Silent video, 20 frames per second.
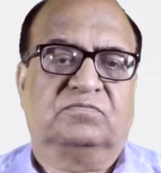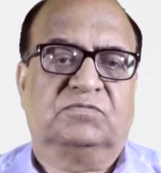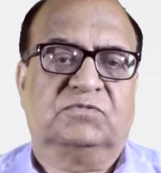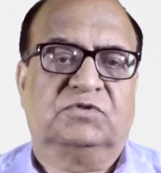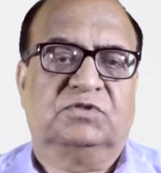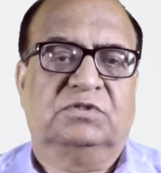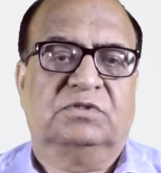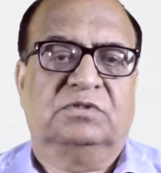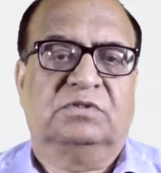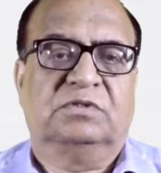
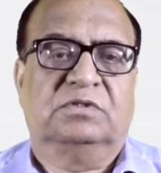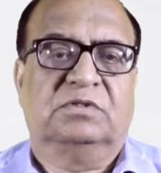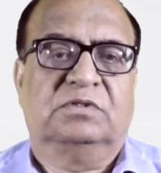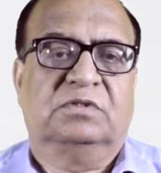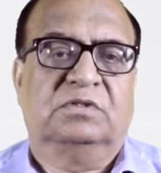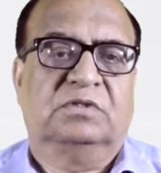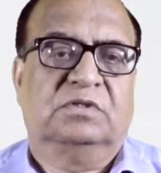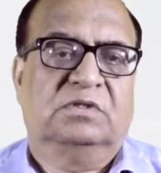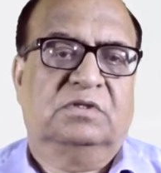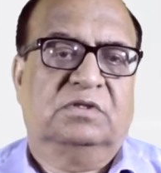
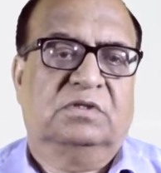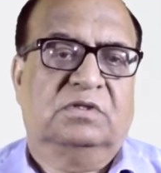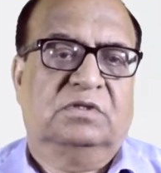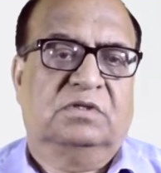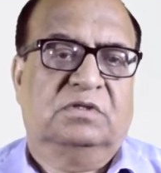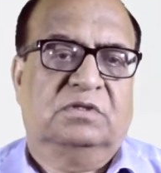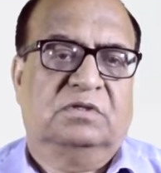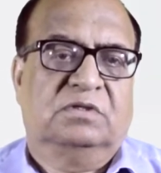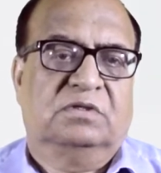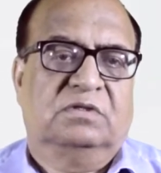
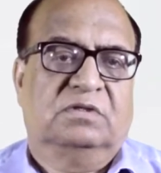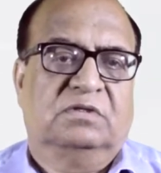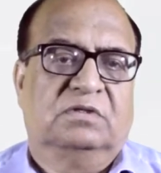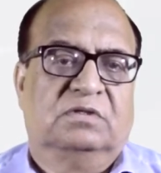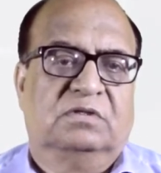[no speech]